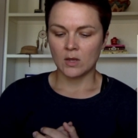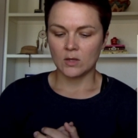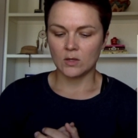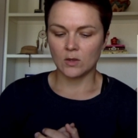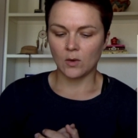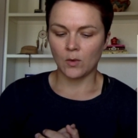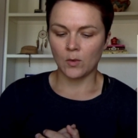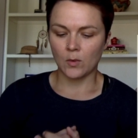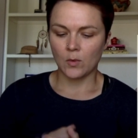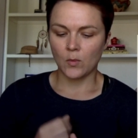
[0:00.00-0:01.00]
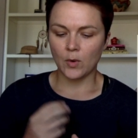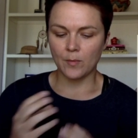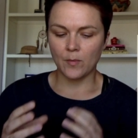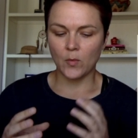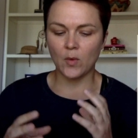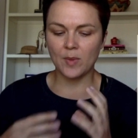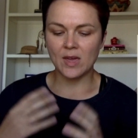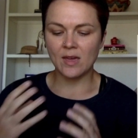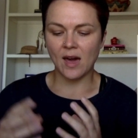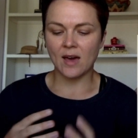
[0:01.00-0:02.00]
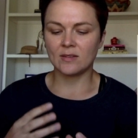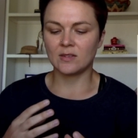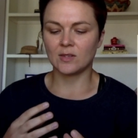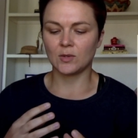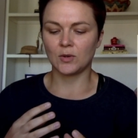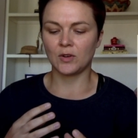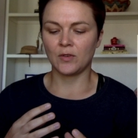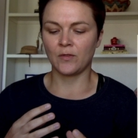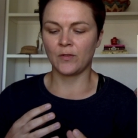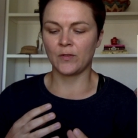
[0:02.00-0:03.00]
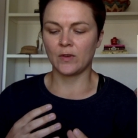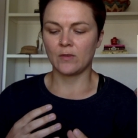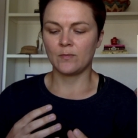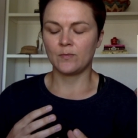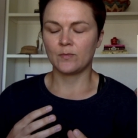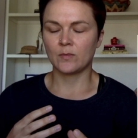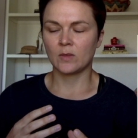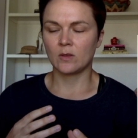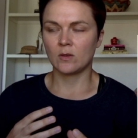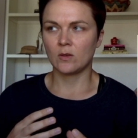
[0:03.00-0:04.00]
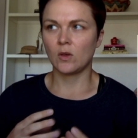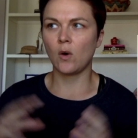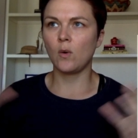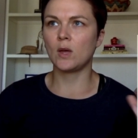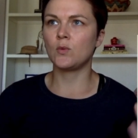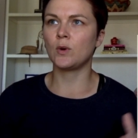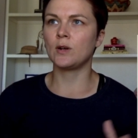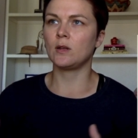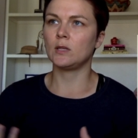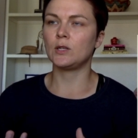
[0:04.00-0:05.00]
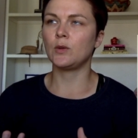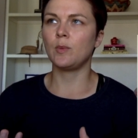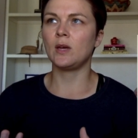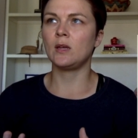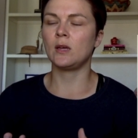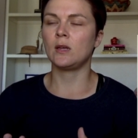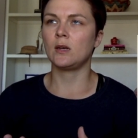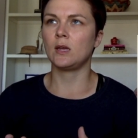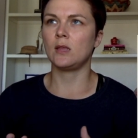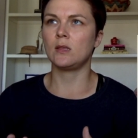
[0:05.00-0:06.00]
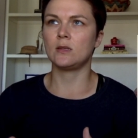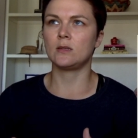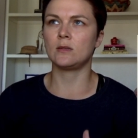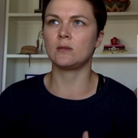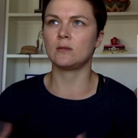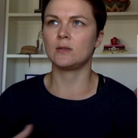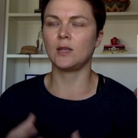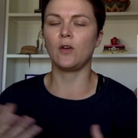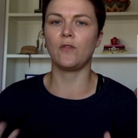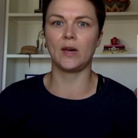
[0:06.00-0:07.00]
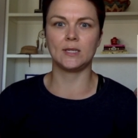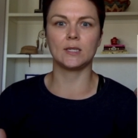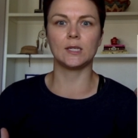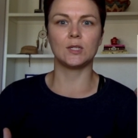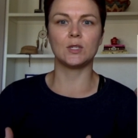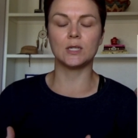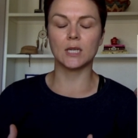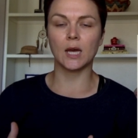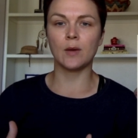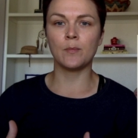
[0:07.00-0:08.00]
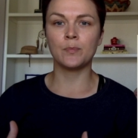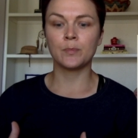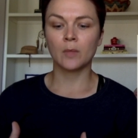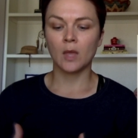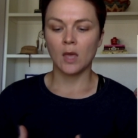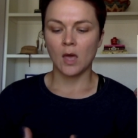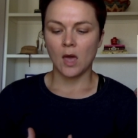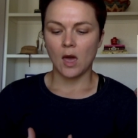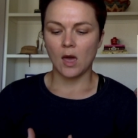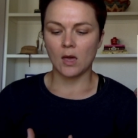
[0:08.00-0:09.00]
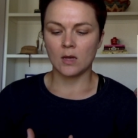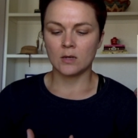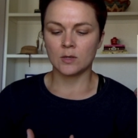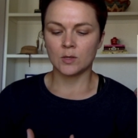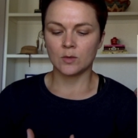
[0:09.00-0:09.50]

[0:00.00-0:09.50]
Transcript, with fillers: So we're being asked to sort of go inward a little bit in this self-isolation time and